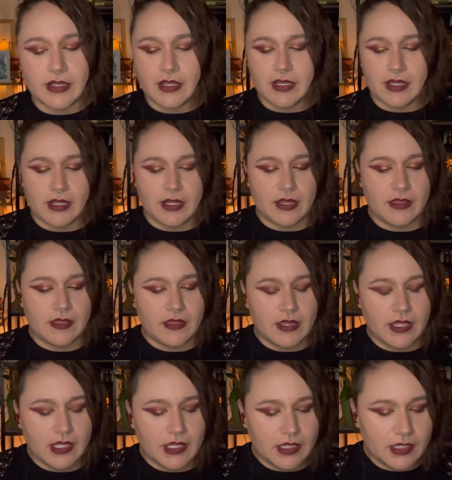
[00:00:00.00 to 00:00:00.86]
I
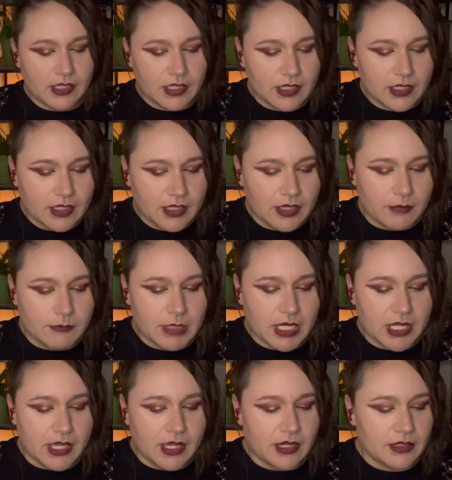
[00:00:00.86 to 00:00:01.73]
think I'm
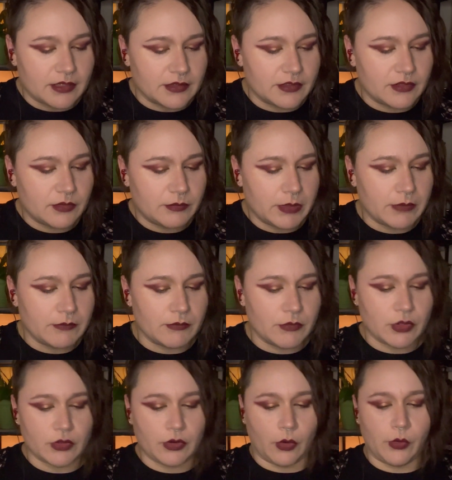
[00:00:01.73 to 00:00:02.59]
going to add a little bit
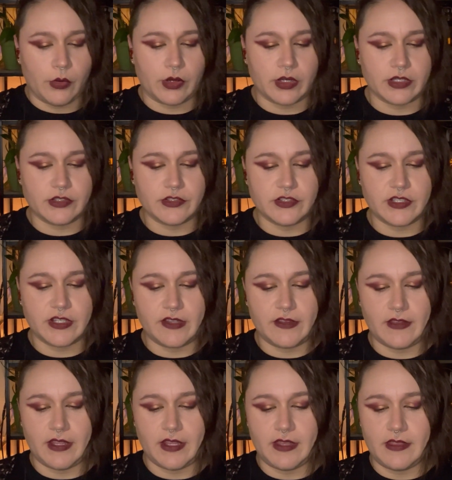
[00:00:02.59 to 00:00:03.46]
more orange
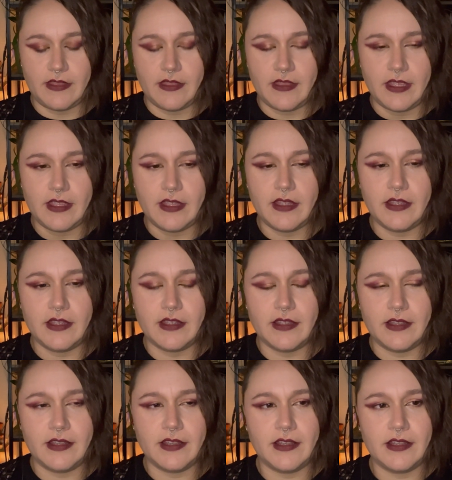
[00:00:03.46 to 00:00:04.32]
because I think
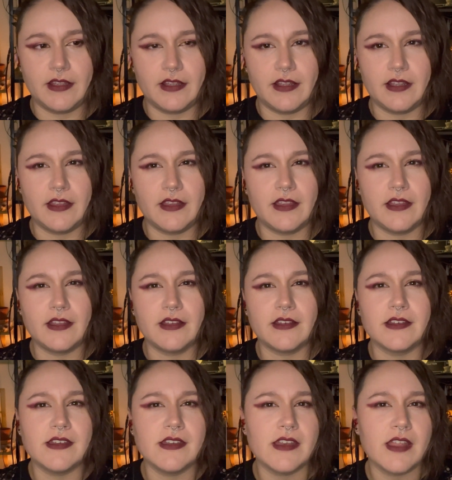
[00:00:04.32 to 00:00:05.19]

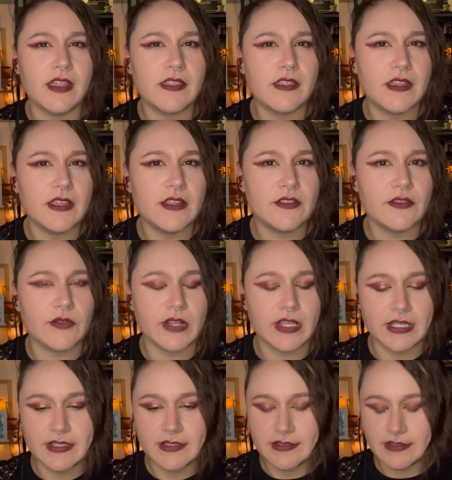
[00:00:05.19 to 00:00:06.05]
nothing is
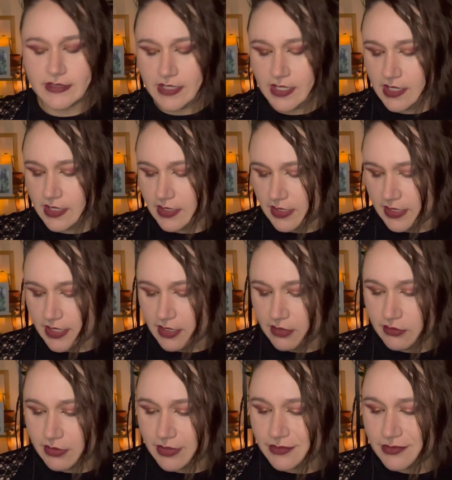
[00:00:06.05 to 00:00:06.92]
really standing
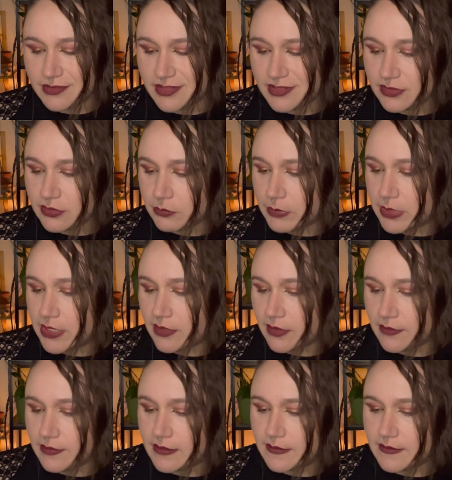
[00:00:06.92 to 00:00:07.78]
out. A little bit
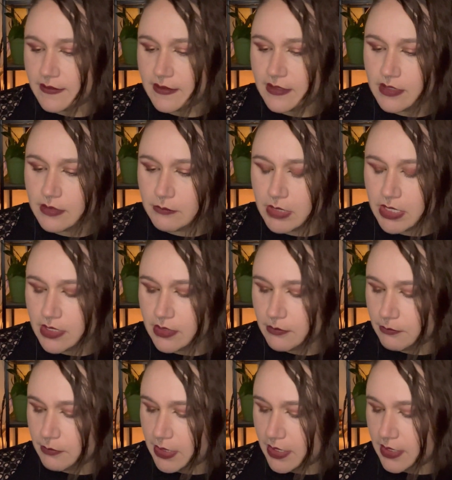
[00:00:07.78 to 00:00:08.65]
on the cinnamon,
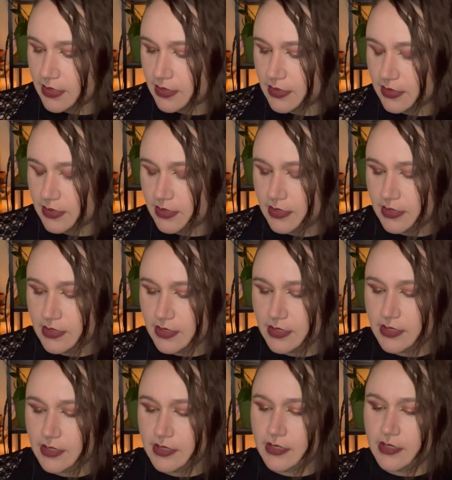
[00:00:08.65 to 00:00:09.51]
but
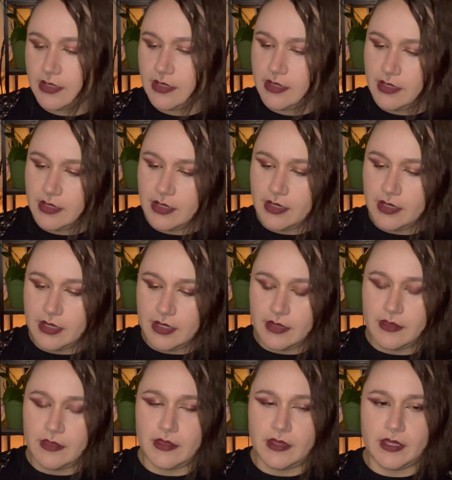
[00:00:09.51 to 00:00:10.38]
I
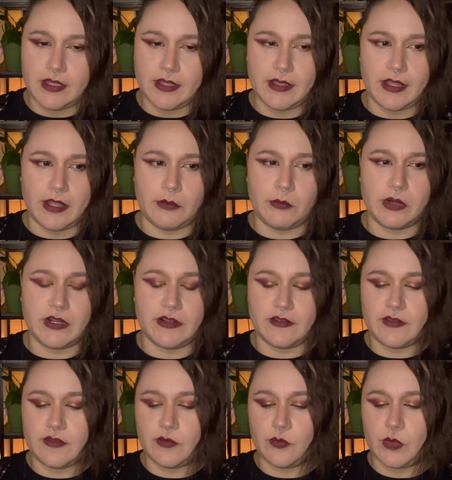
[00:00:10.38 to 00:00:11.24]
think I want
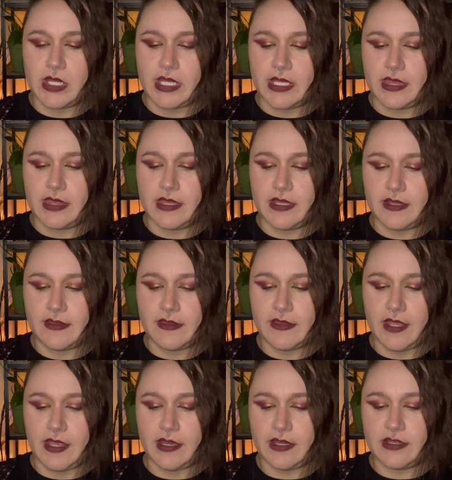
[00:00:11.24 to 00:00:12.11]
to sweeten the
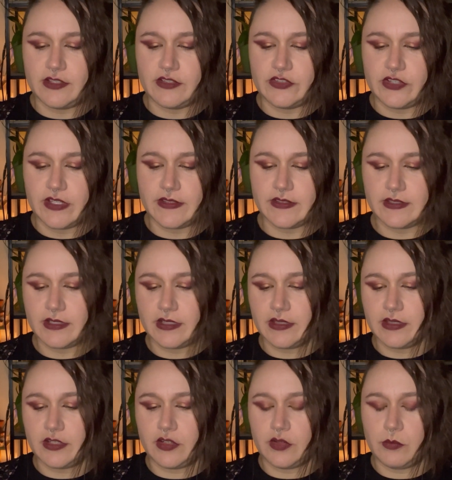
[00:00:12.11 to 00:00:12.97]
scent just a
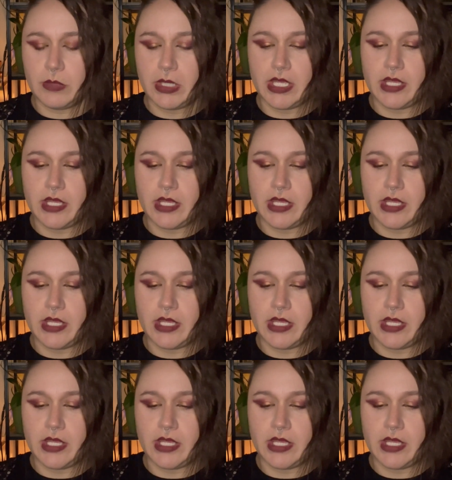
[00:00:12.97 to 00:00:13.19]
little bit.